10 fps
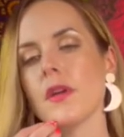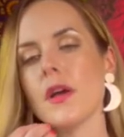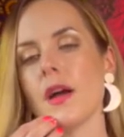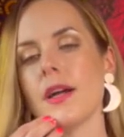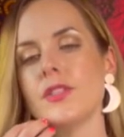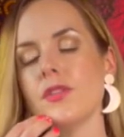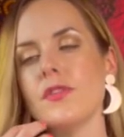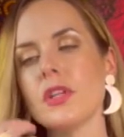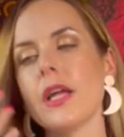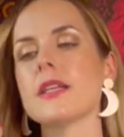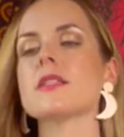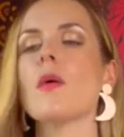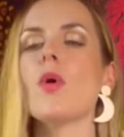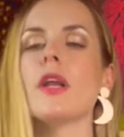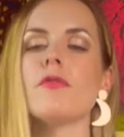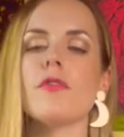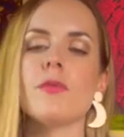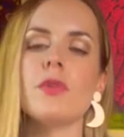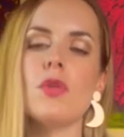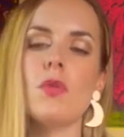I do feel like someone
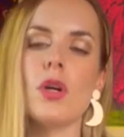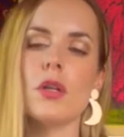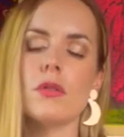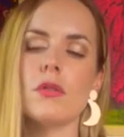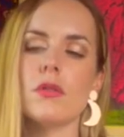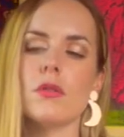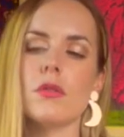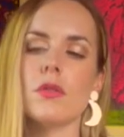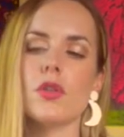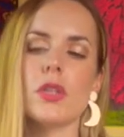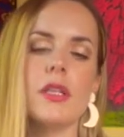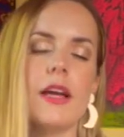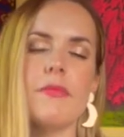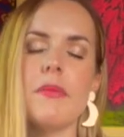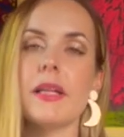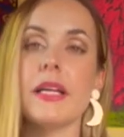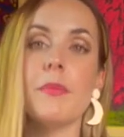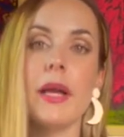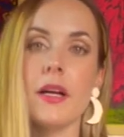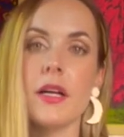from your early life, maybe like a
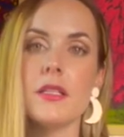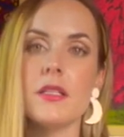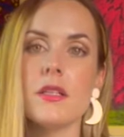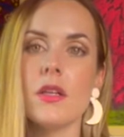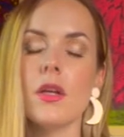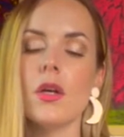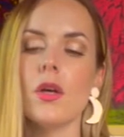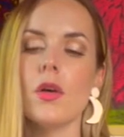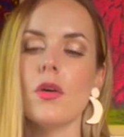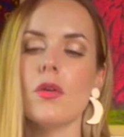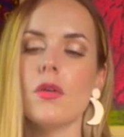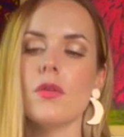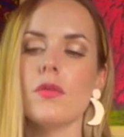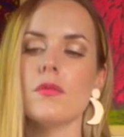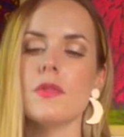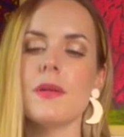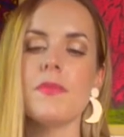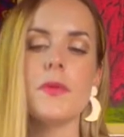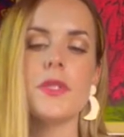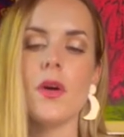parent,
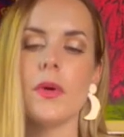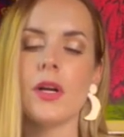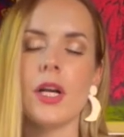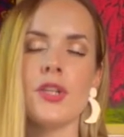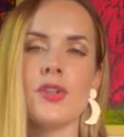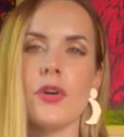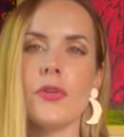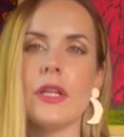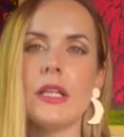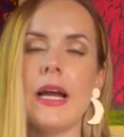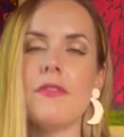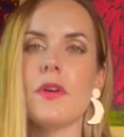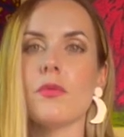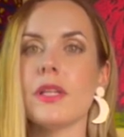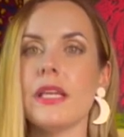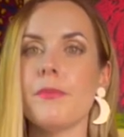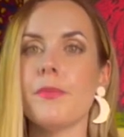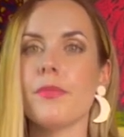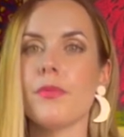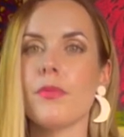something was going on in your early life that really
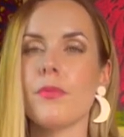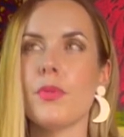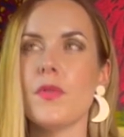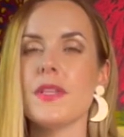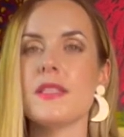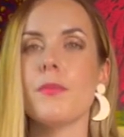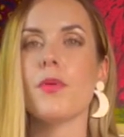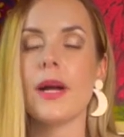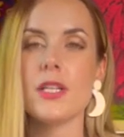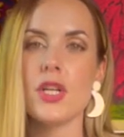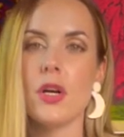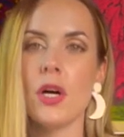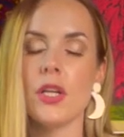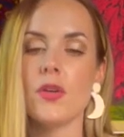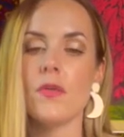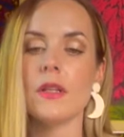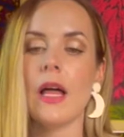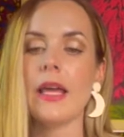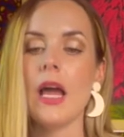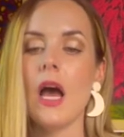put this impression on you that like,